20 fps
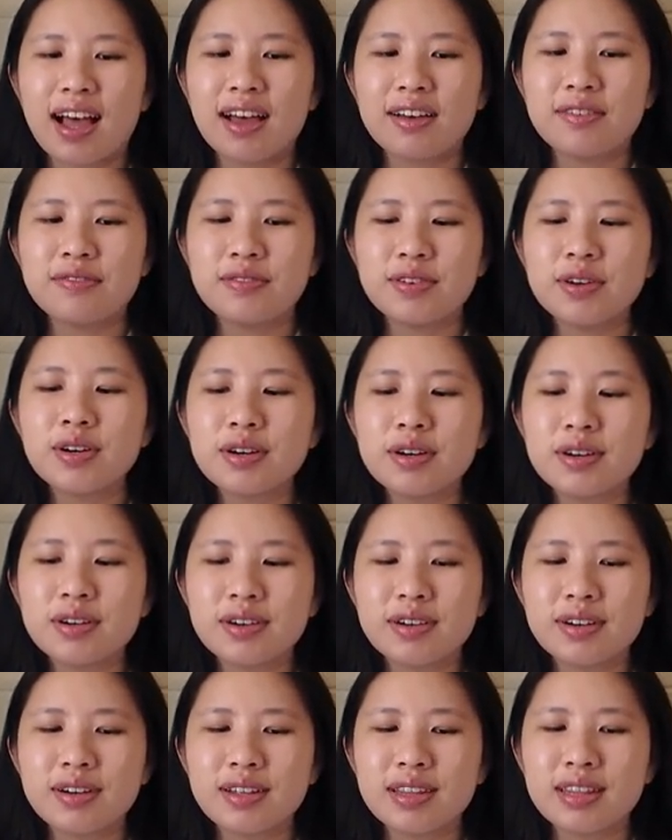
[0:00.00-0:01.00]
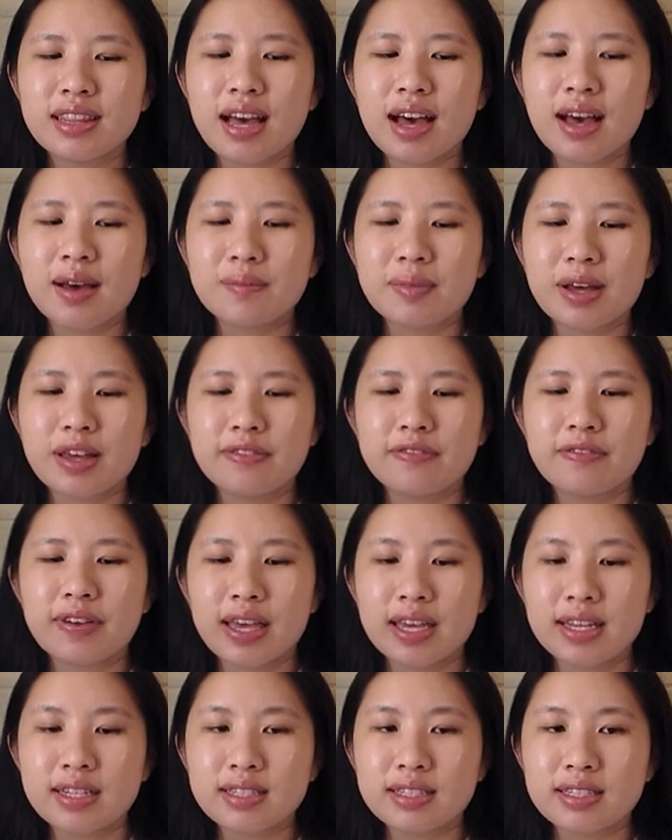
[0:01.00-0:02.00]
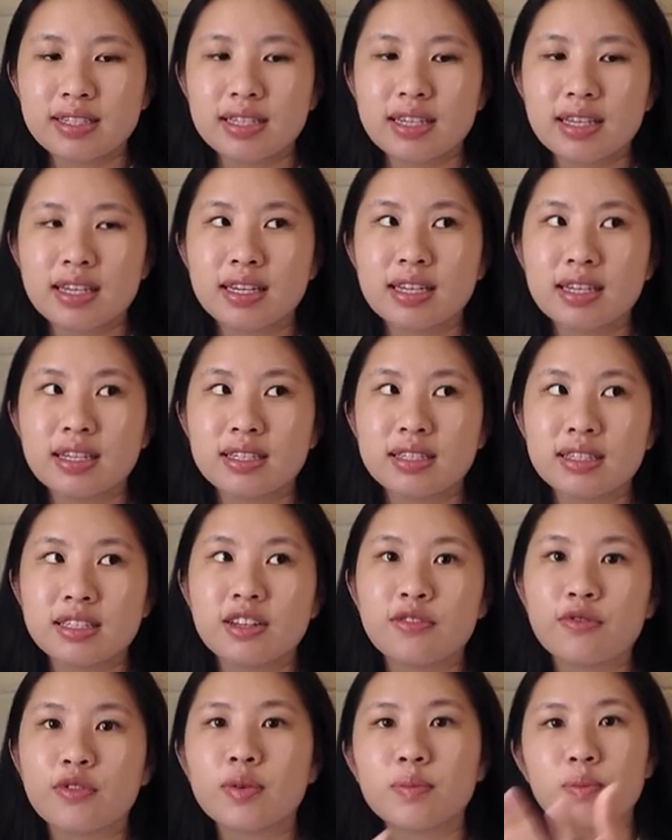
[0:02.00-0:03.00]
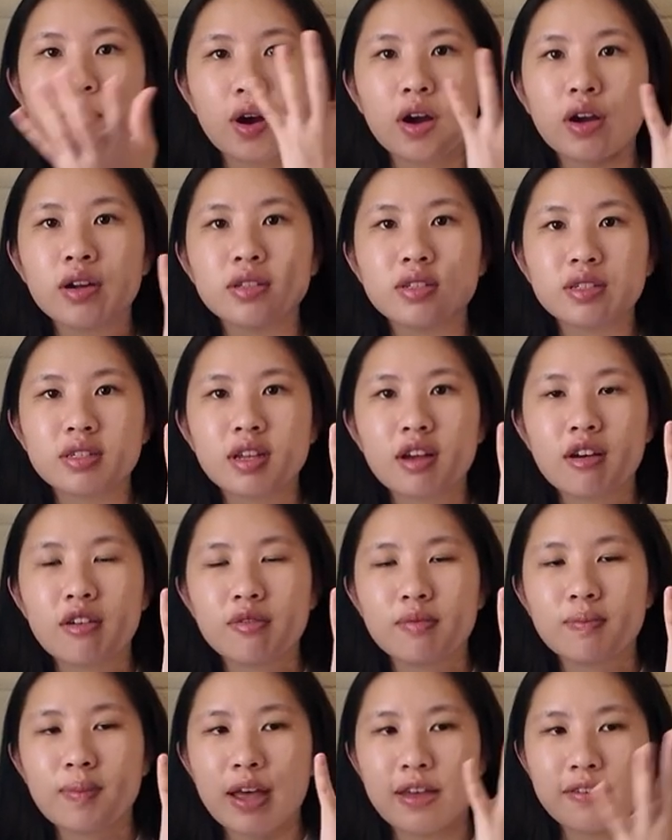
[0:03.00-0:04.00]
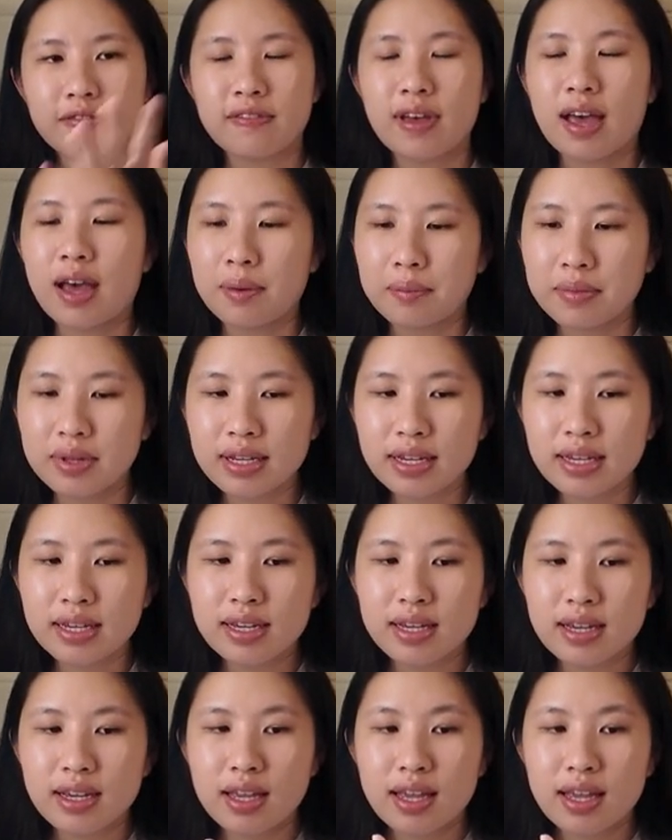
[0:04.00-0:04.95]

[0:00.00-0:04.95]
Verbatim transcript: I feel that my face is different parts of my family.